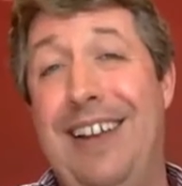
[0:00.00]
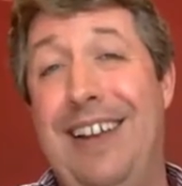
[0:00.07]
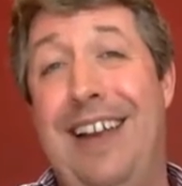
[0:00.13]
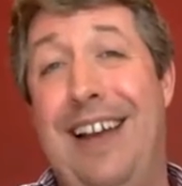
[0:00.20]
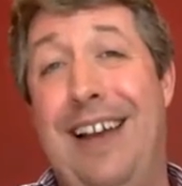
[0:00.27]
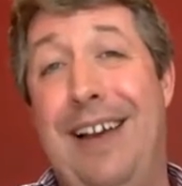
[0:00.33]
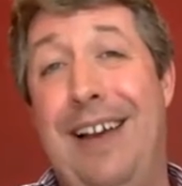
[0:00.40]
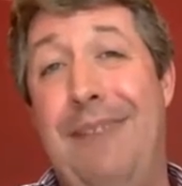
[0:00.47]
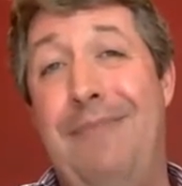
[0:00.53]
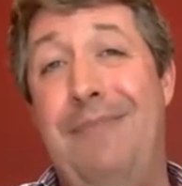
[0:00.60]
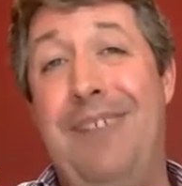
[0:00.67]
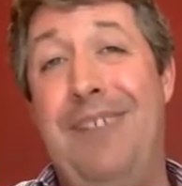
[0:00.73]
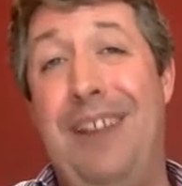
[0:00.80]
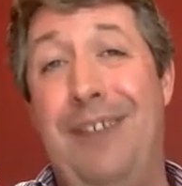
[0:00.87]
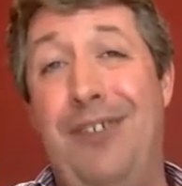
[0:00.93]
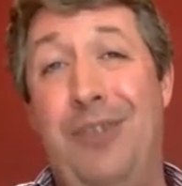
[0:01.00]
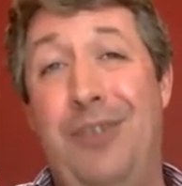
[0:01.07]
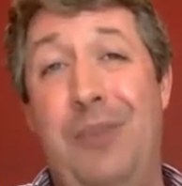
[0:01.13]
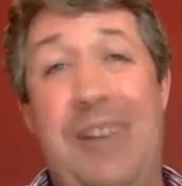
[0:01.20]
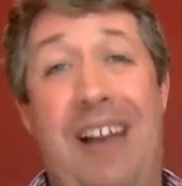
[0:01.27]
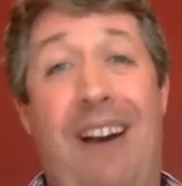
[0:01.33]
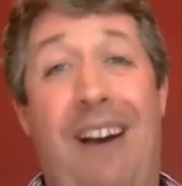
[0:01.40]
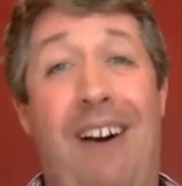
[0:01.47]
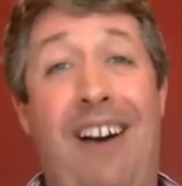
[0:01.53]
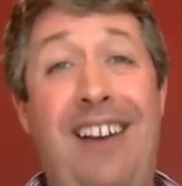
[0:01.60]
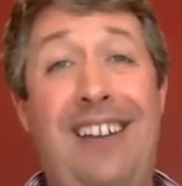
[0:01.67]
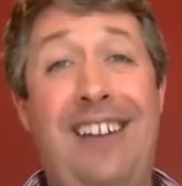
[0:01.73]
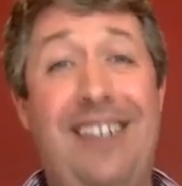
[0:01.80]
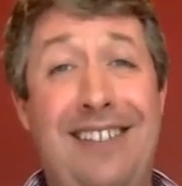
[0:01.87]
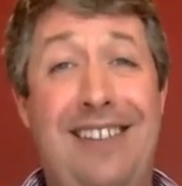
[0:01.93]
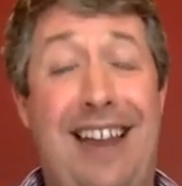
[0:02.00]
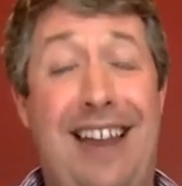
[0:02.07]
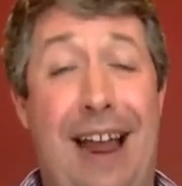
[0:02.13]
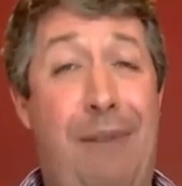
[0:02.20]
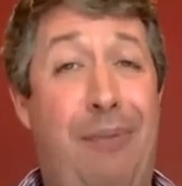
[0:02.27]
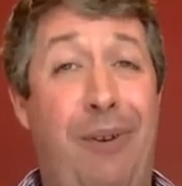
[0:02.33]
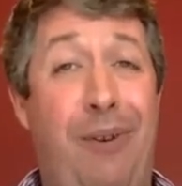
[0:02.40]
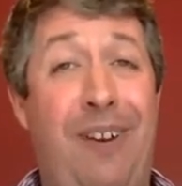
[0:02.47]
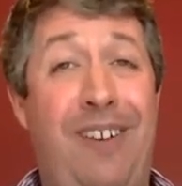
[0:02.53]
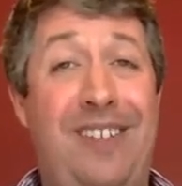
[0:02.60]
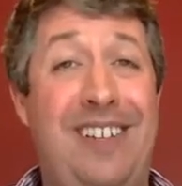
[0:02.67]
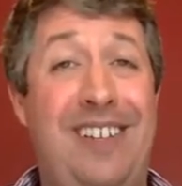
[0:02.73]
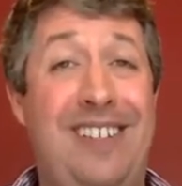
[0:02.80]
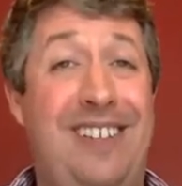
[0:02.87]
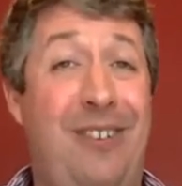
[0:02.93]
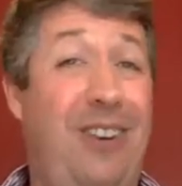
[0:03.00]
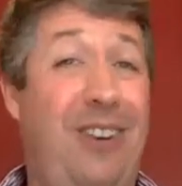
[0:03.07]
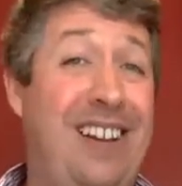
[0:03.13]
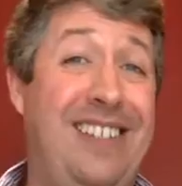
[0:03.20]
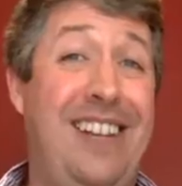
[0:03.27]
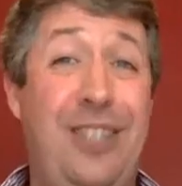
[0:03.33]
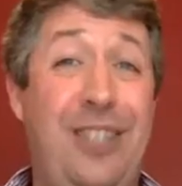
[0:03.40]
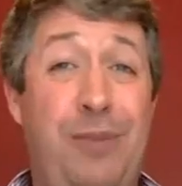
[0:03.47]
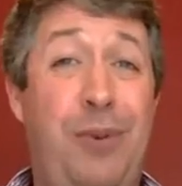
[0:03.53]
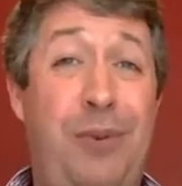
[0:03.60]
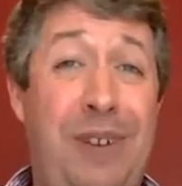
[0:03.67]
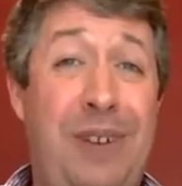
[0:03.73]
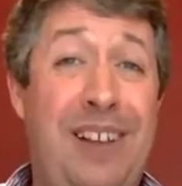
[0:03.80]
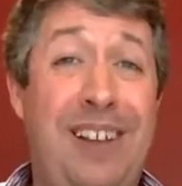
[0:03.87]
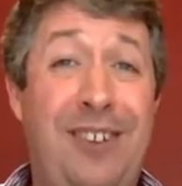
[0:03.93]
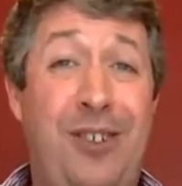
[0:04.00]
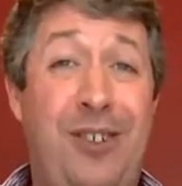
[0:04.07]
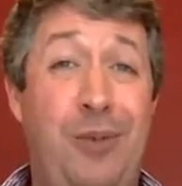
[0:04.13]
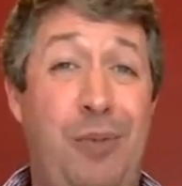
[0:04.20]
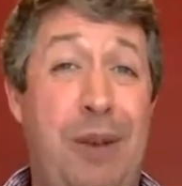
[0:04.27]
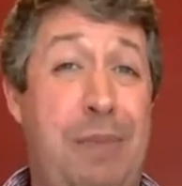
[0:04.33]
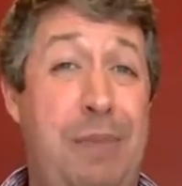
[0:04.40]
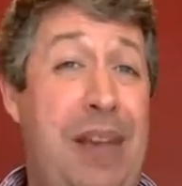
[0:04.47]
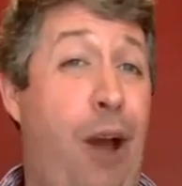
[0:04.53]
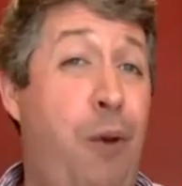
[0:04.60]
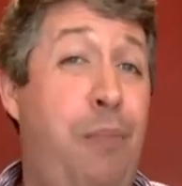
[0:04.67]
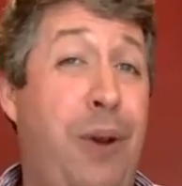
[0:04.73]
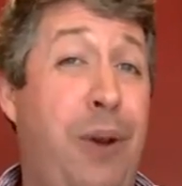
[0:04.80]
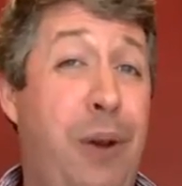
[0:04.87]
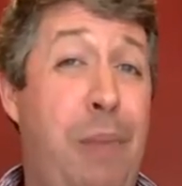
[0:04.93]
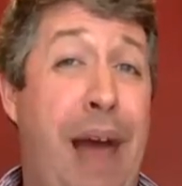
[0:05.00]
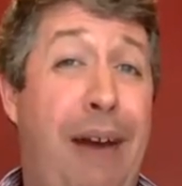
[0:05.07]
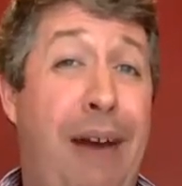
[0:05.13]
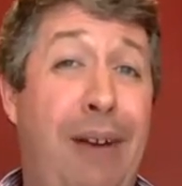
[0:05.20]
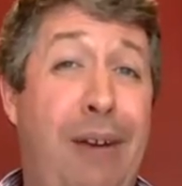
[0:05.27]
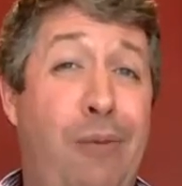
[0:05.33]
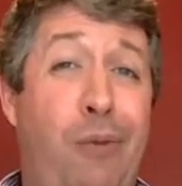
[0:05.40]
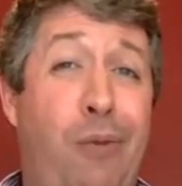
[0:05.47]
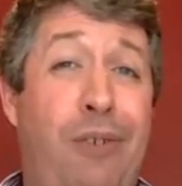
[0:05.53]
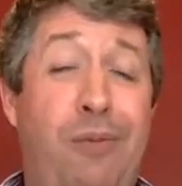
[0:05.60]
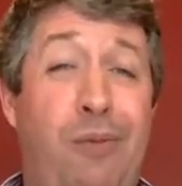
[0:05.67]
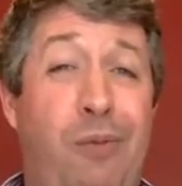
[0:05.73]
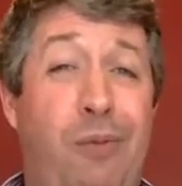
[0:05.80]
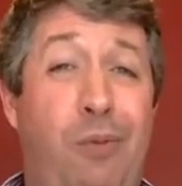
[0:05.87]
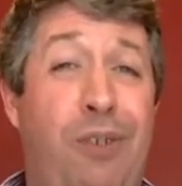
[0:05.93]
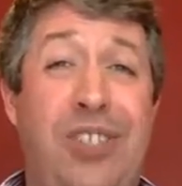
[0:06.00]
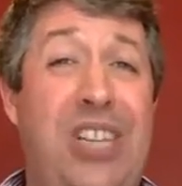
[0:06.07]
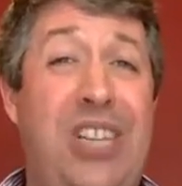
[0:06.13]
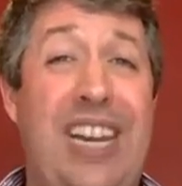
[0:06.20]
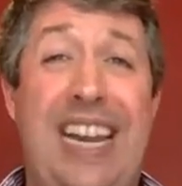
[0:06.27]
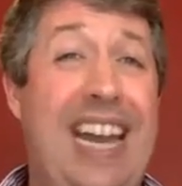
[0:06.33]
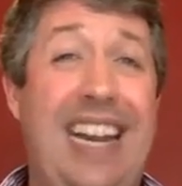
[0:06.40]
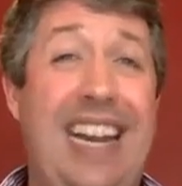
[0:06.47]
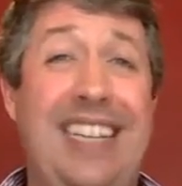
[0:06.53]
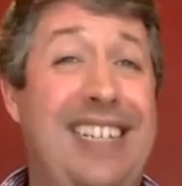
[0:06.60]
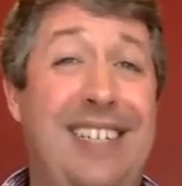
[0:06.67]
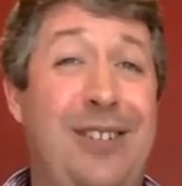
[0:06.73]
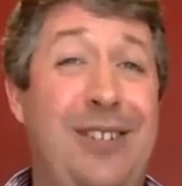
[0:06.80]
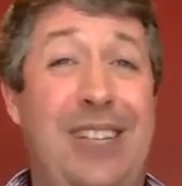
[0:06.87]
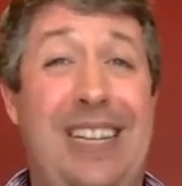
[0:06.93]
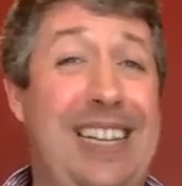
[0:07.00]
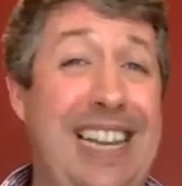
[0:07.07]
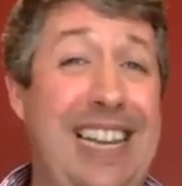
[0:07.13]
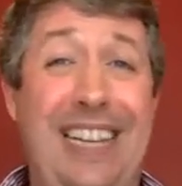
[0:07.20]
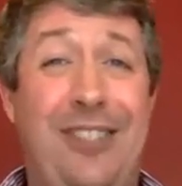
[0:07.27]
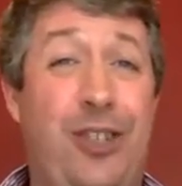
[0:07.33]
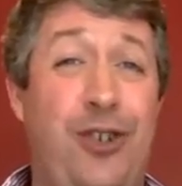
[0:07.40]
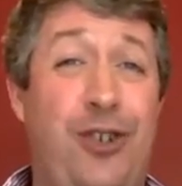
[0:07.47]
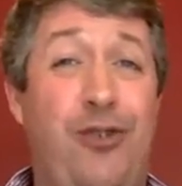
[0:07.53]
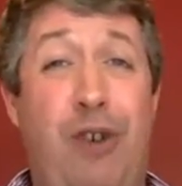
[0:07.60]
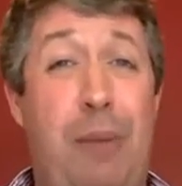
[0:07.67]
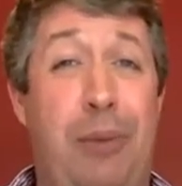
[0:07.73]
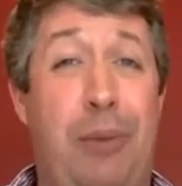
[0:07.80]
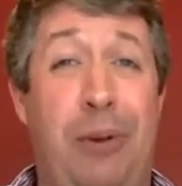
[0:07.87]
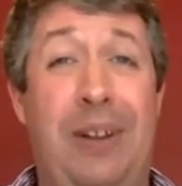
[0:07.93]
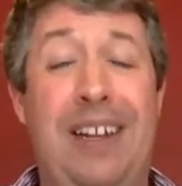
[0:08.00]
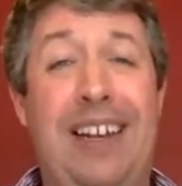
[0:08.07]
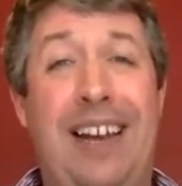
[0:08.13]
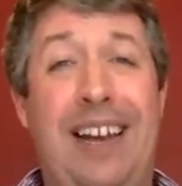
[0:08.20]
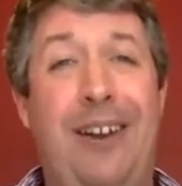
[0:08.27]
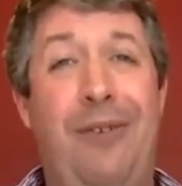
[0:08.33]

should we hide that our product is not accessible? Should we be open about it? What's going to get us into the least trouble? And